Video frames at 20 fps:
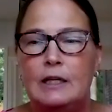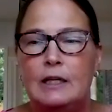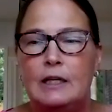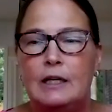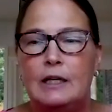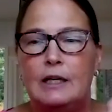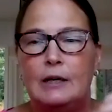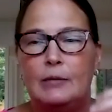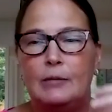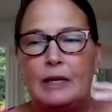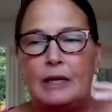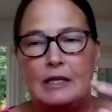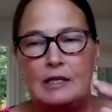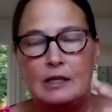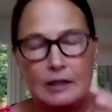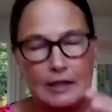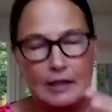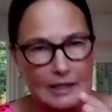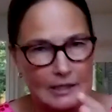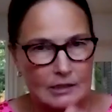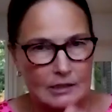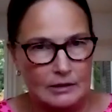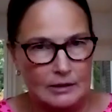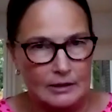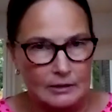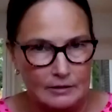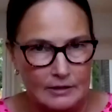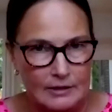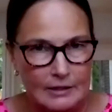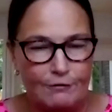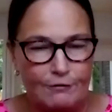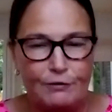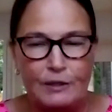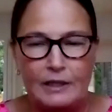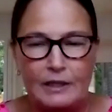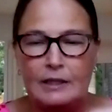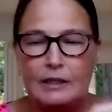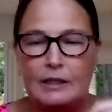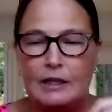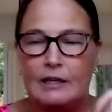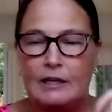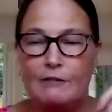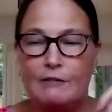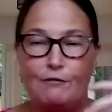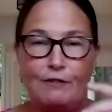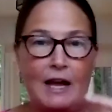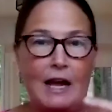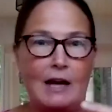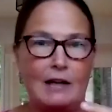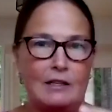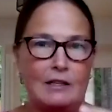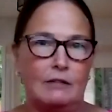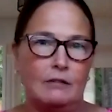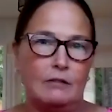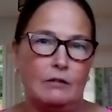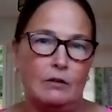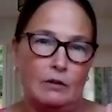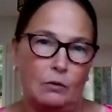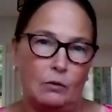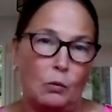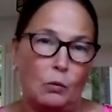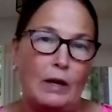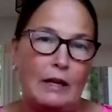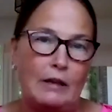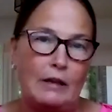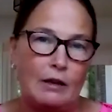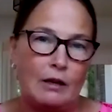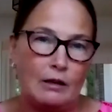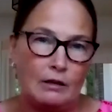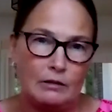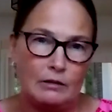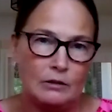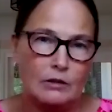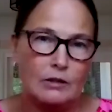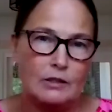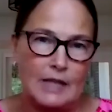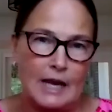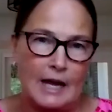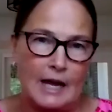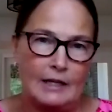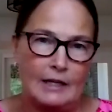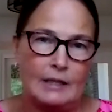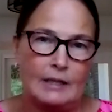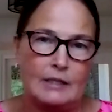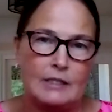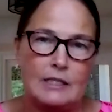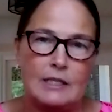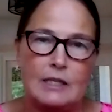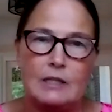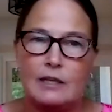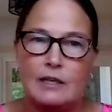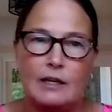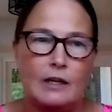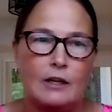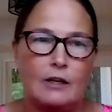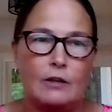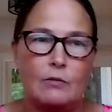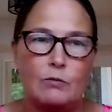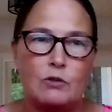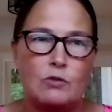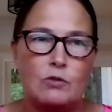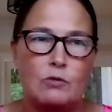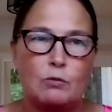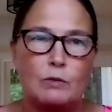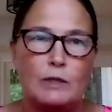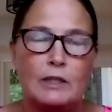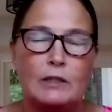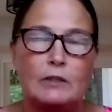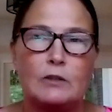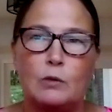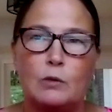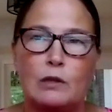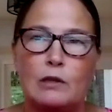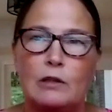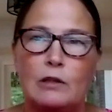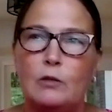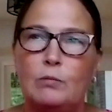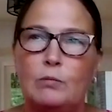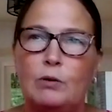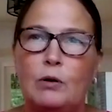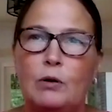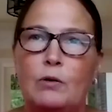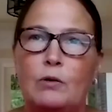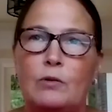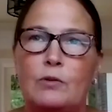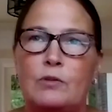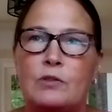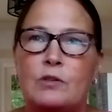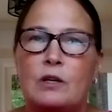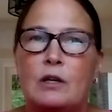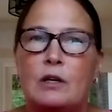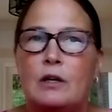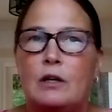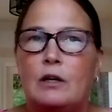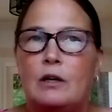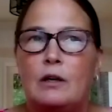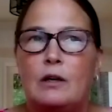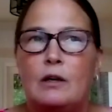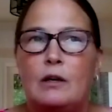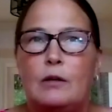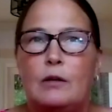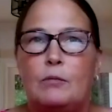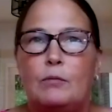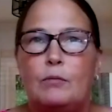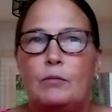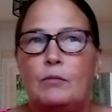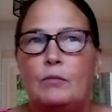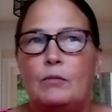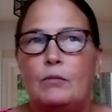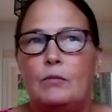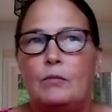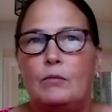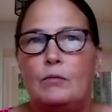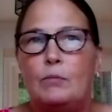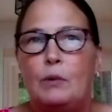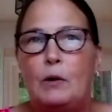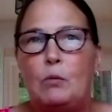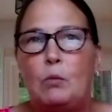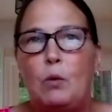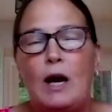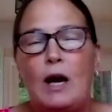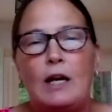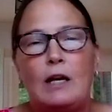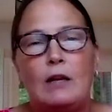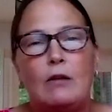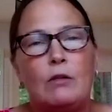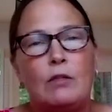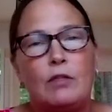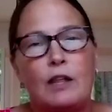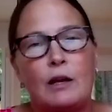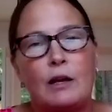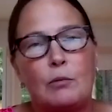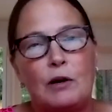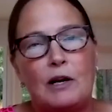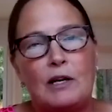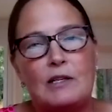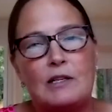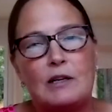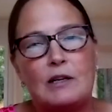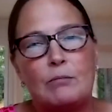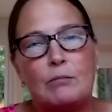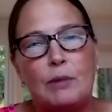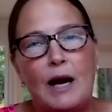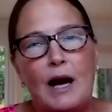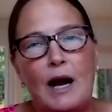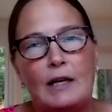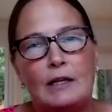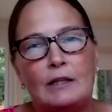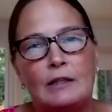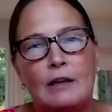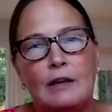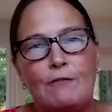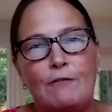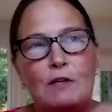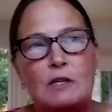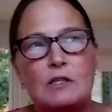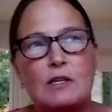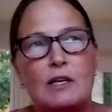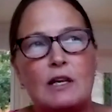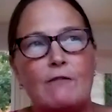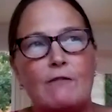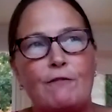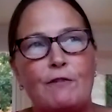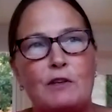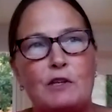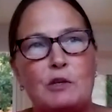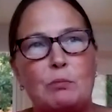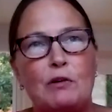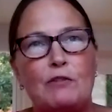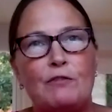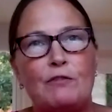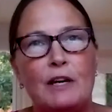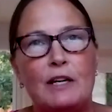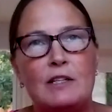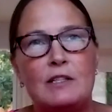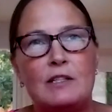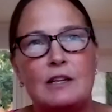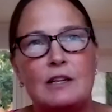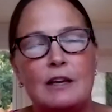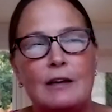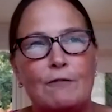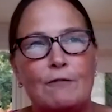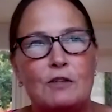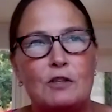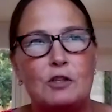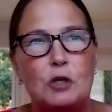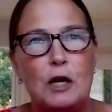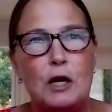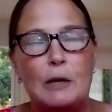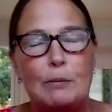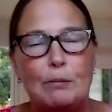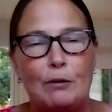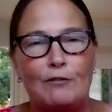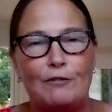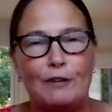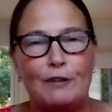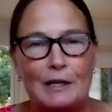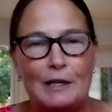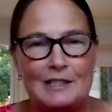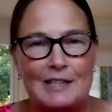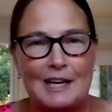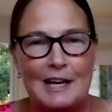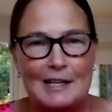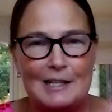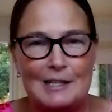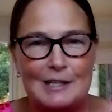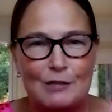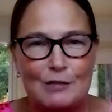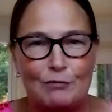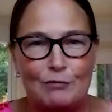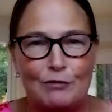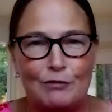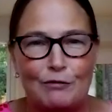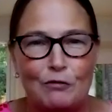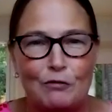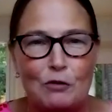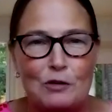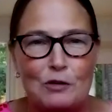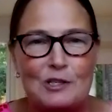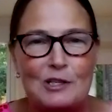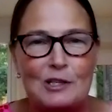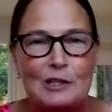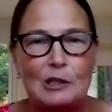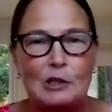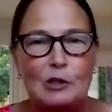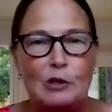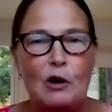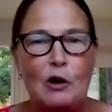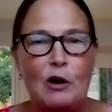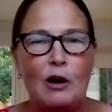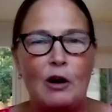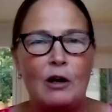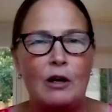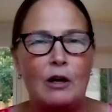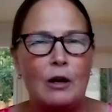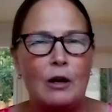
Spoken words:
It's a little different. And in fact, we looked at it in detail and it was riddled with loopholes. But why do you think President Biden, if he's trying to prevent Texas from enforcing the law,